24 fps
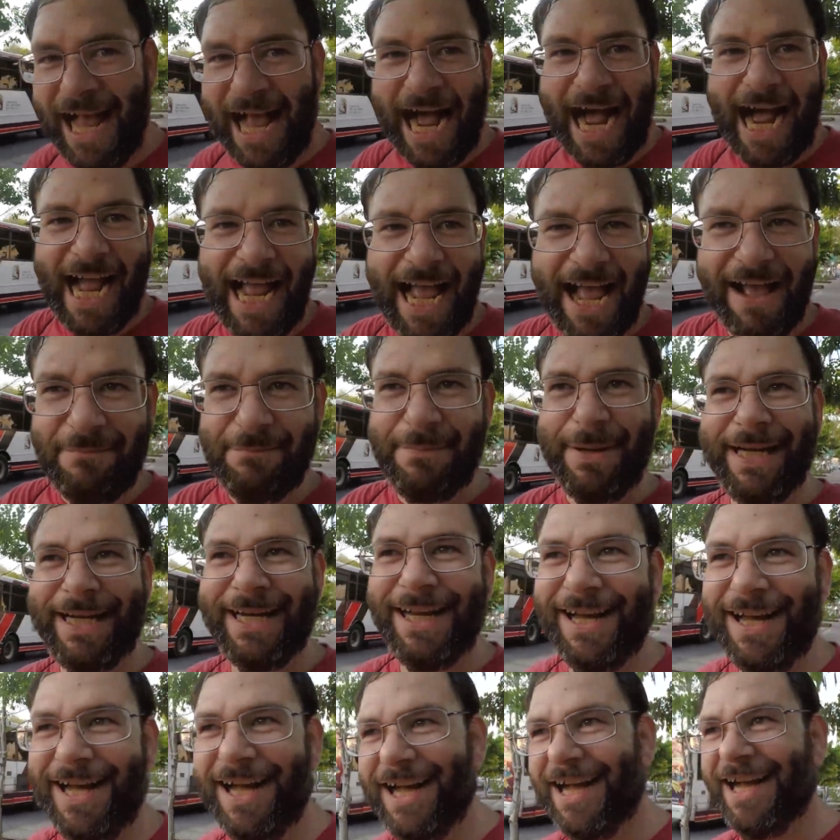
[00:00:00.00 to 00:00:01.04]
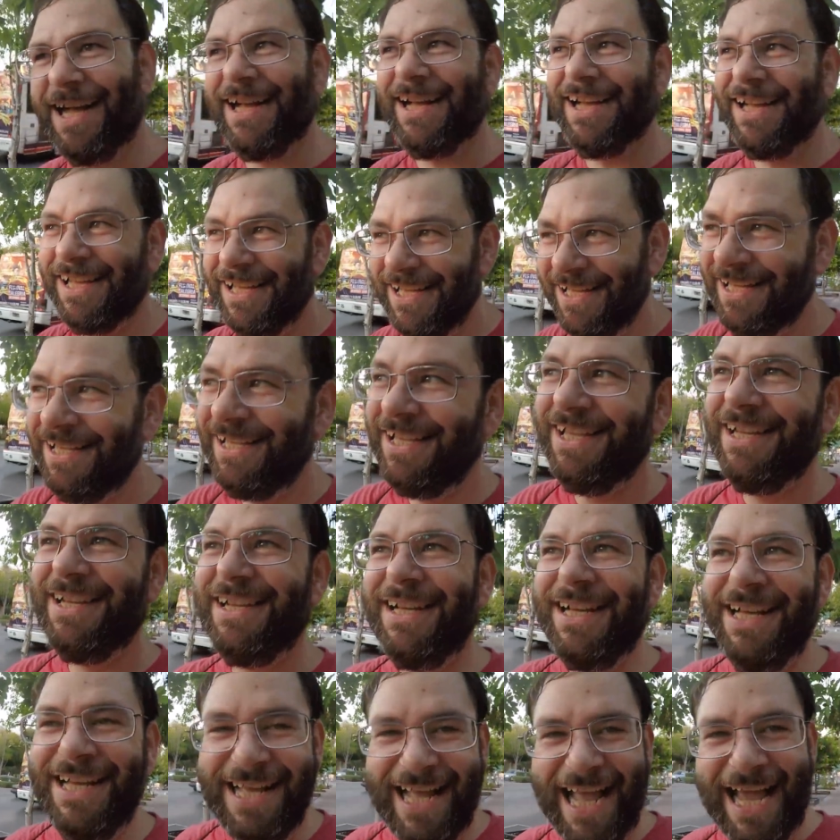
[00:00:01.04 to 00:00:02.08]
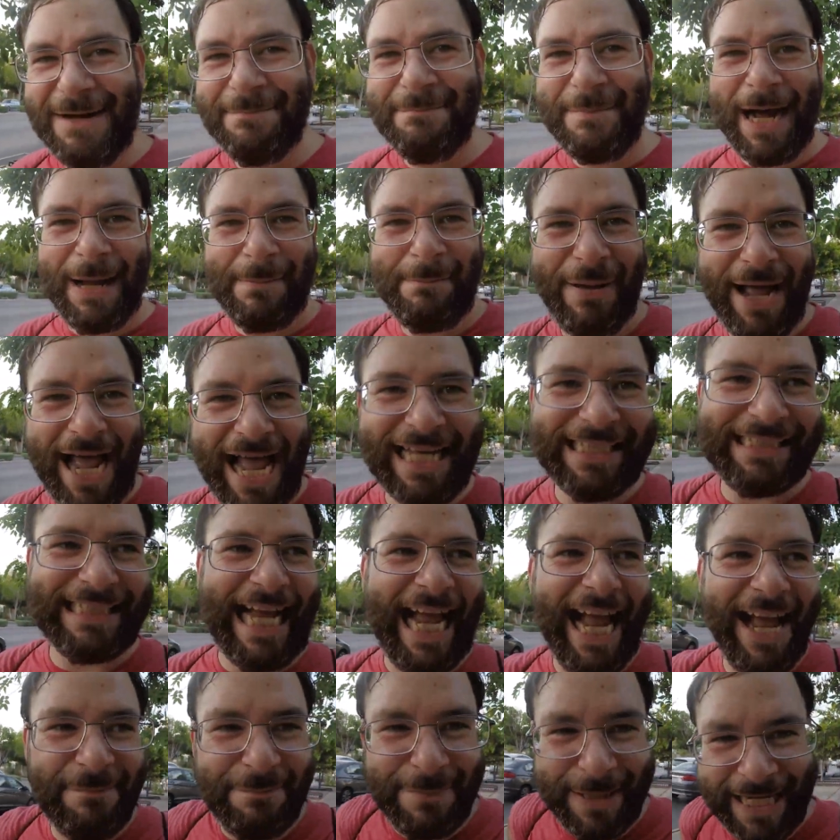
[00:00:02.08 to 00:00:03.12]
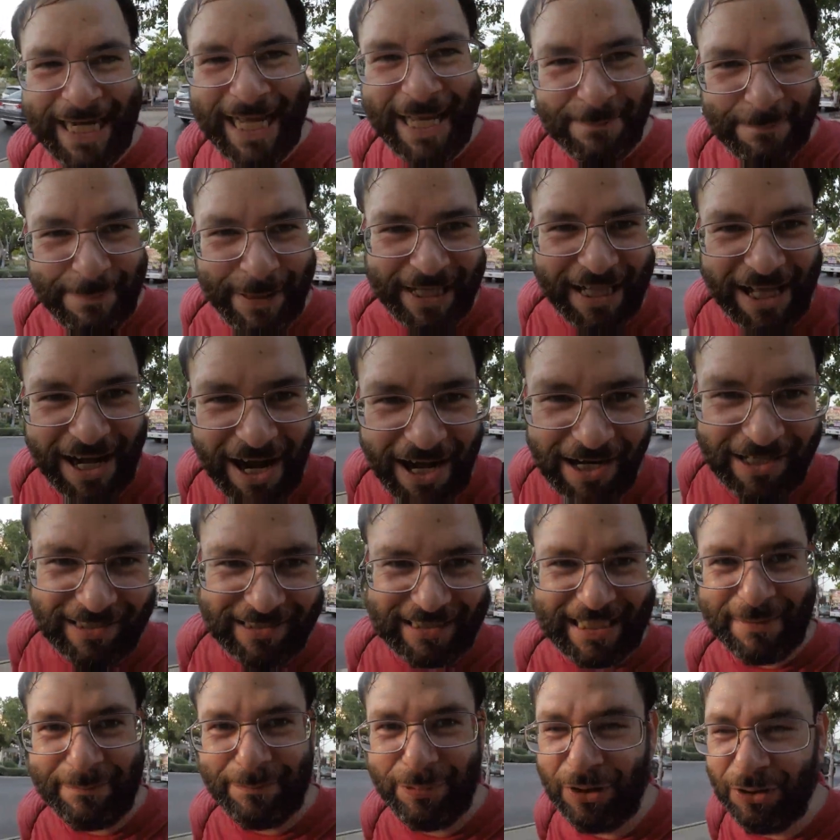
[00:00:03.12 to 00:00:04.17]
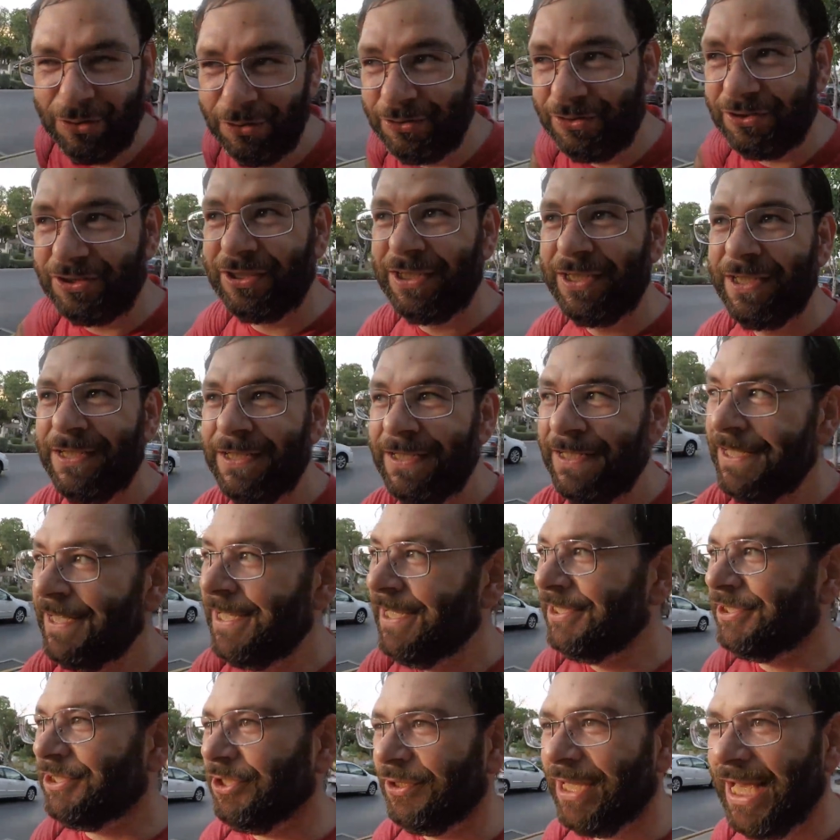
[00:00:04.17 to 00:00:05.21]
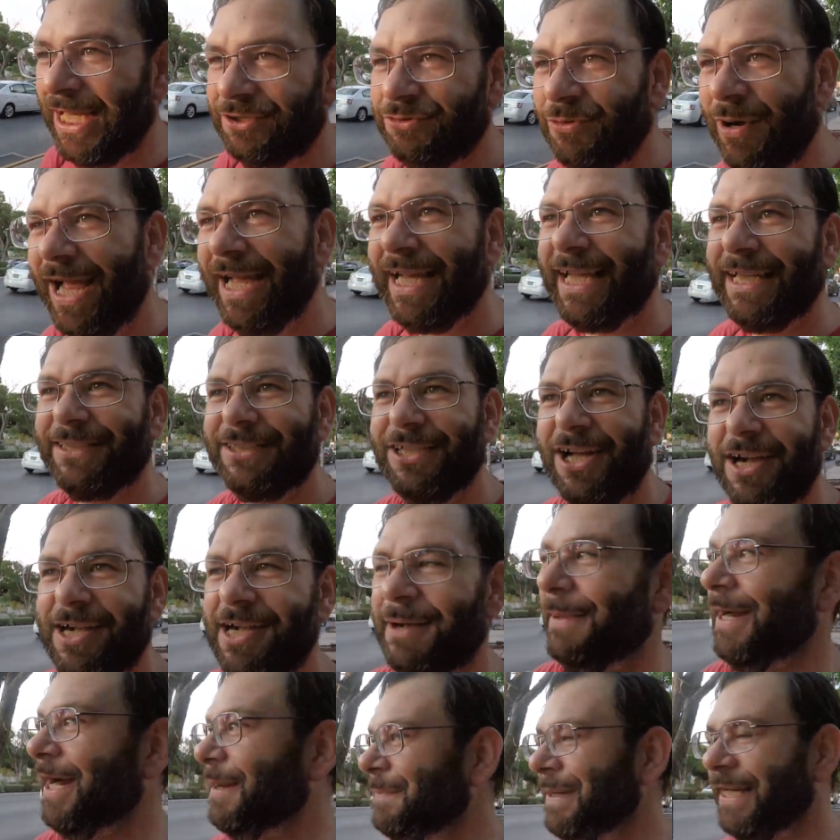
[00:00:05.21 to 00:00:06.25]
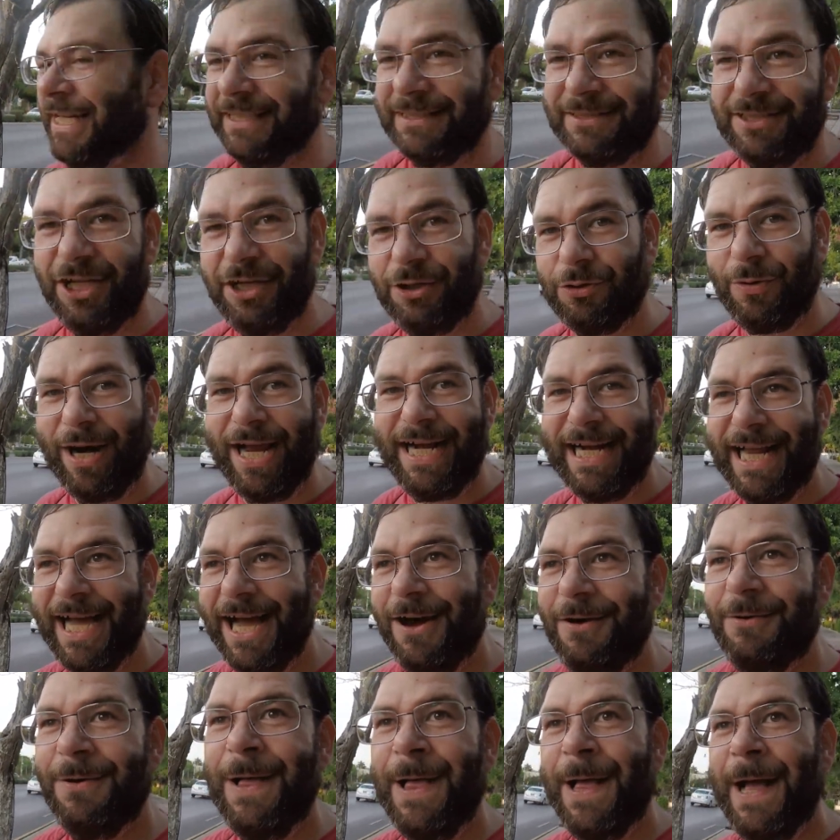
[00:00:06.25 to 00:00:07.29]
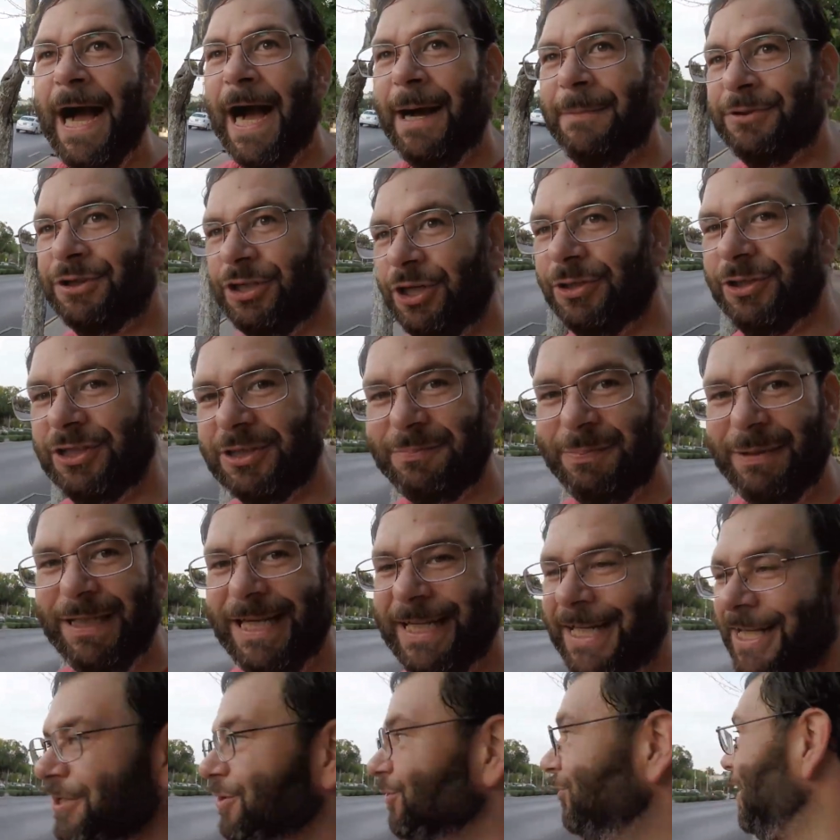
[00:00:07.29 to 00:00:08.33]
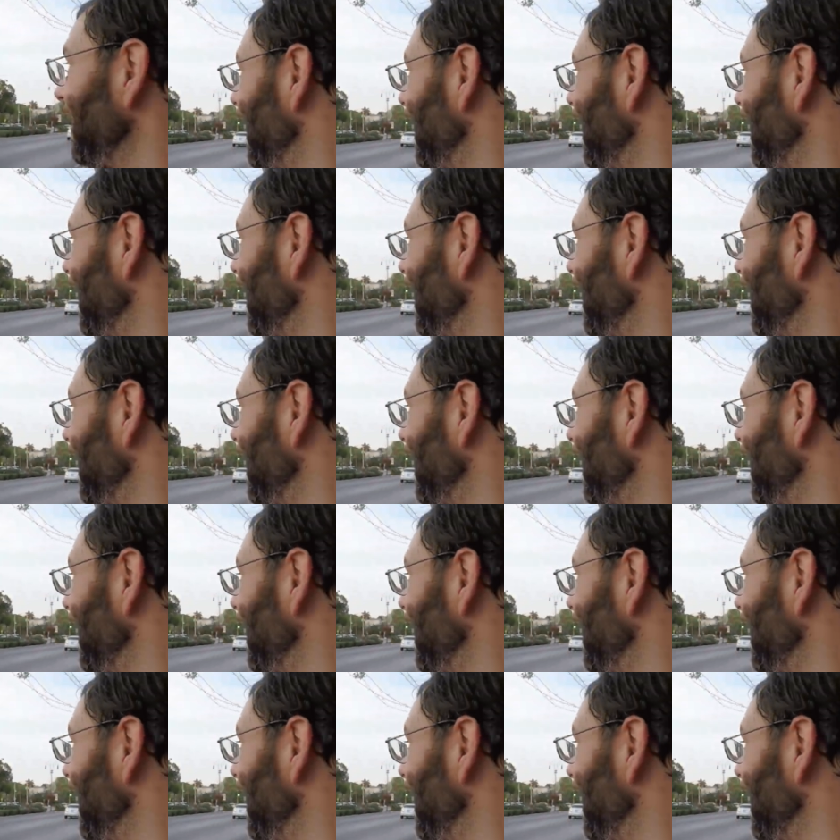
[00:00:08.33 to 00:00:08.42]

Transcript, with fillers: I have been, uh, in my past, I have been hit by the holiday blues. So that's why I can talk about it because look, right now, I'm sure there's plenty of you